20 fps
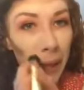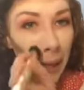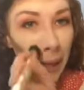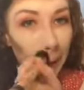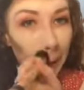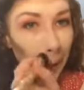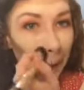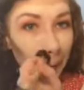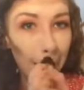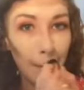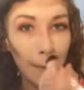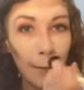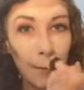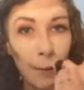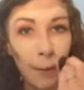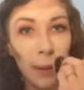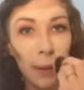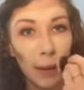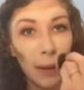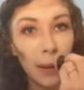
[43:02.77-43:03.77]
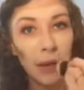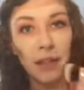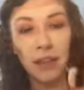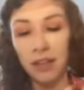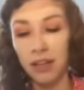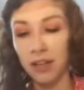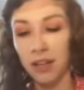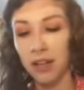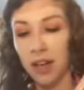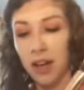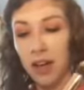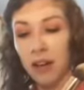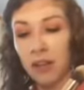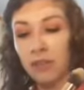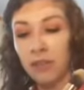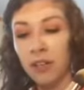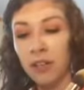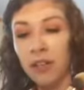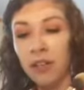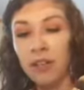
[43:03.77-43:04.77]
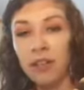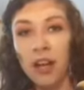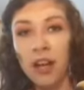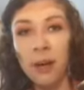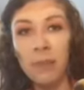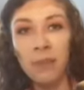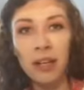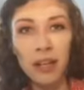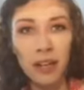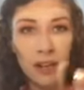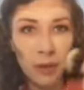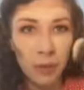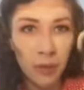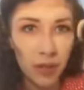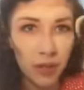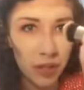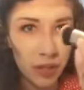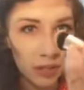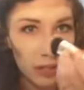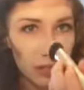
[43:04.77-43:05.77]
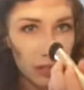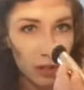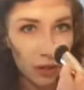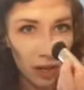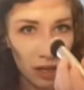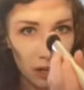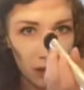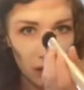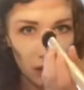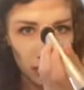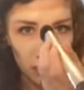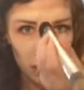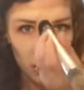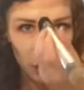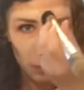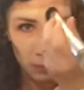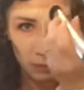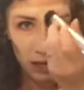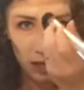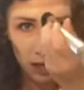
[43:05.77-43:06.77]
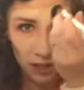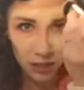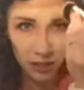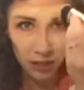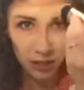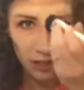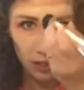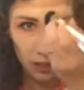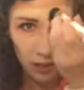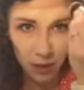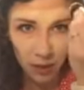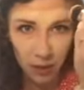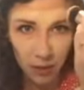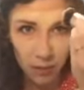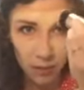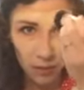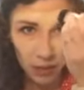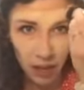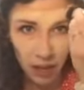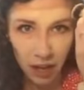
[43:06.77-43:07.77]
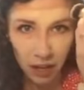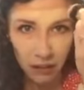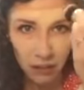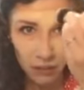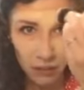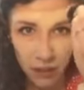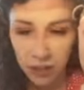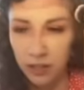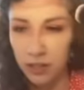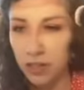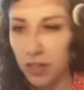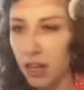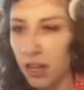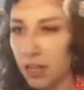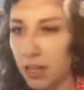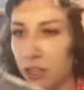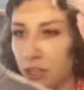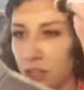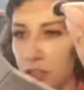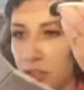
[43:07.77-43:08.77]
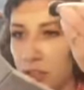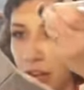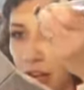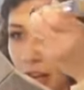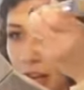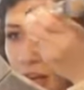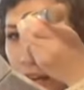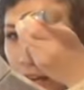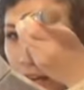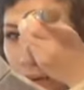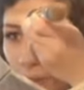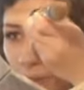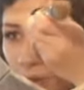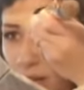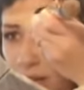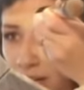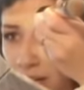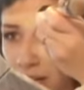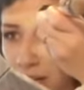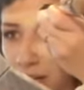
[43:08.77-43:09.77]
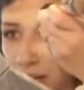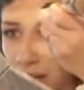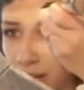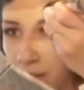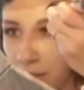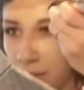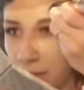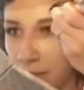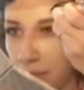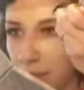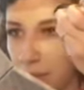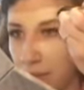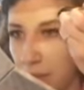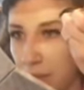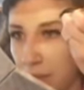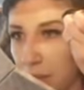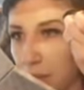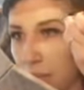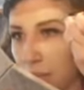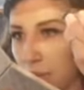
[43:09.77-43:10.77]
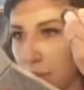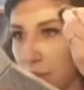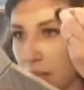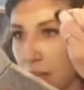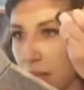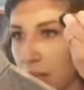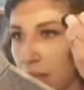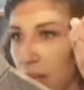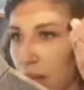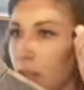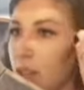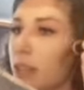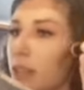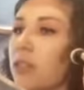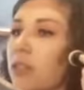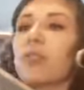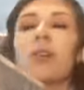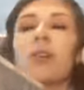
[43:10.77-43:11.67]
liking the coverage I'm getting with these two colors combined. At first, I just had my Moonlight color,